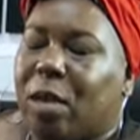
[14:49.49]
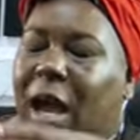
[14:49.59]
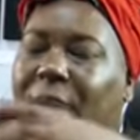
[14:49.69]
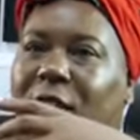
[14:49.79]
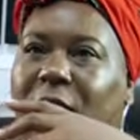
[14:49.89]

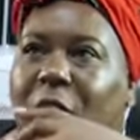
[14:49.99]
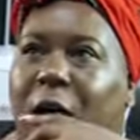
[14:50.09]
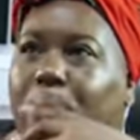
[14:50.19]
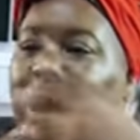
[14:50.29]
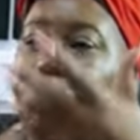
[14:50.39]
And then
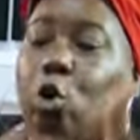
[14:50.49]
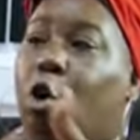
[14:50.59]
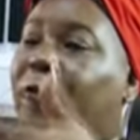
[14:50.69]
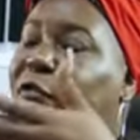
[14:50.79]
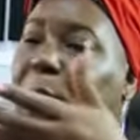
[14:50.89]
I saw a lot
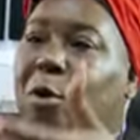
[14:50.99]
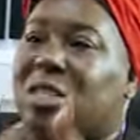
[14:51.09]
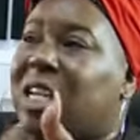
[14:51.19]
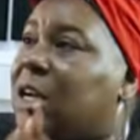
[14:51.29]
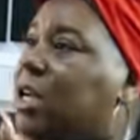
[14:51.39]
of female
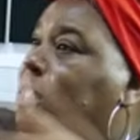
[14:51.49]
singers.